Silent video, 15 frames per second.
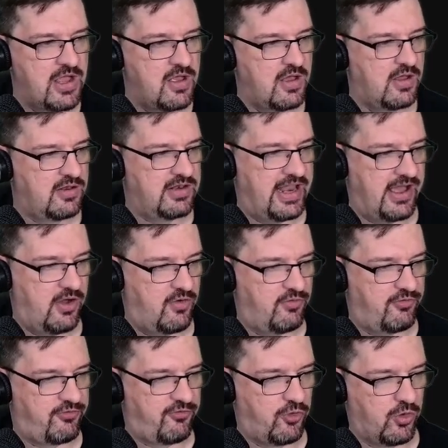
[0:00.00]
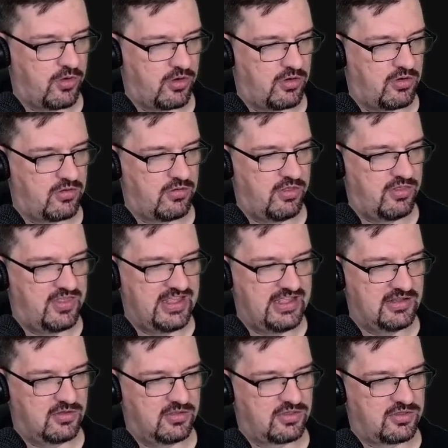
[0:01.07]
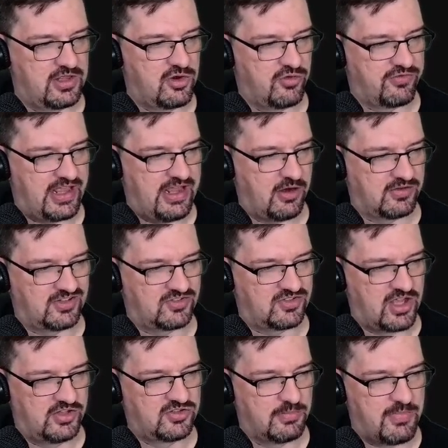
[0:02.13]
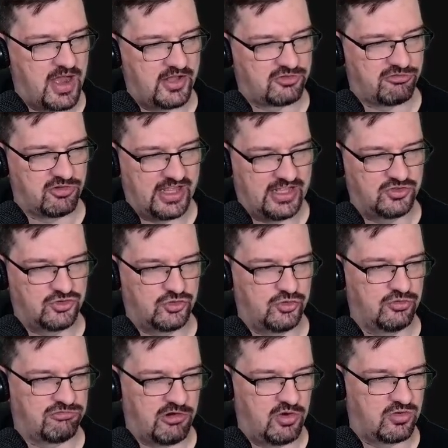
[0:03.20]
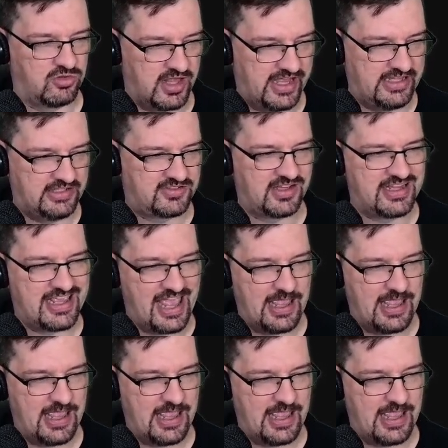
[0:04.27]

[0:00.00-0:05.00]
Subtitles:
Now, for the thing over here, it says tons of mods related to roguelites, game